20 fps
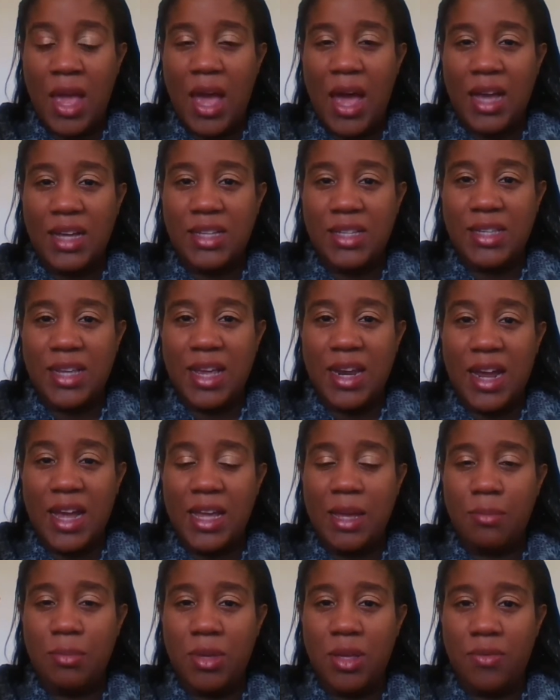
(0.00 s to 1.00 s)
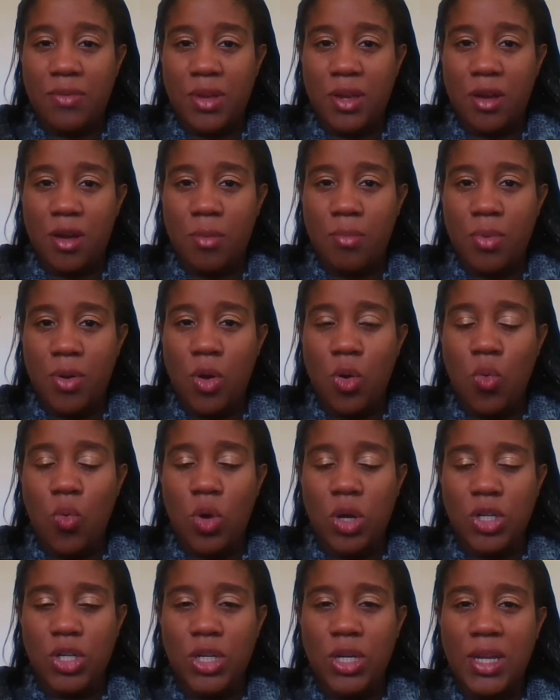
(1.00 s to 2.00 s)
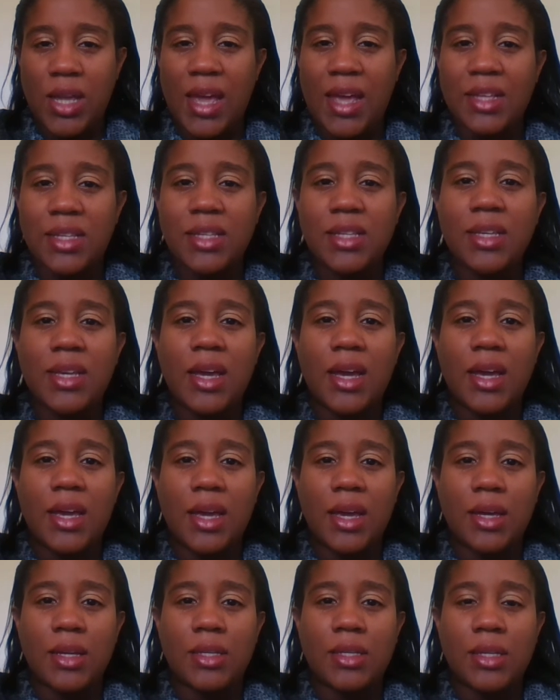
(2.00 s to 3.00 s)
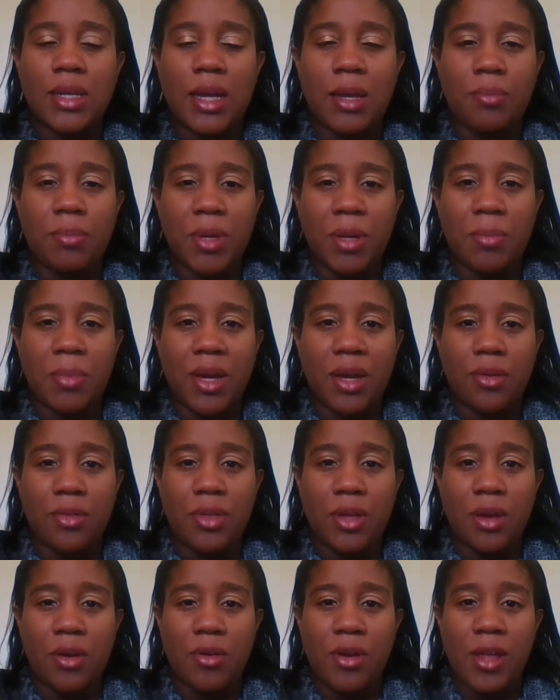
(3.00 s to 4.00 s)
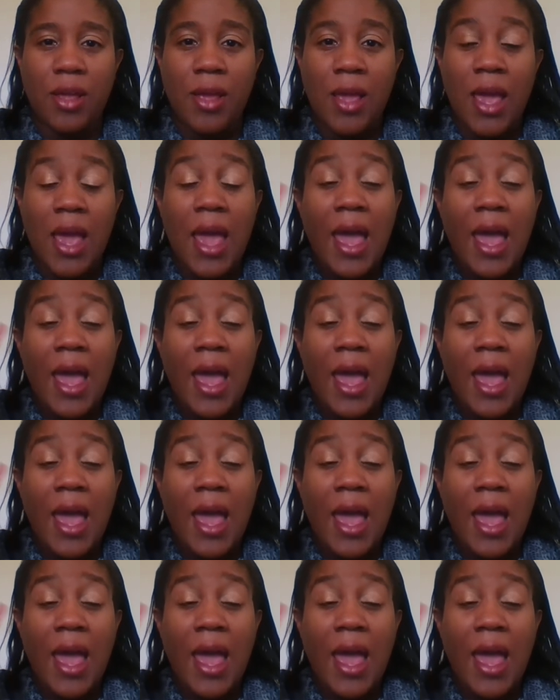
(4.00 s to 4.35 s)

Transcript: I said I am giving up watching NCIS and Big Bang Theory.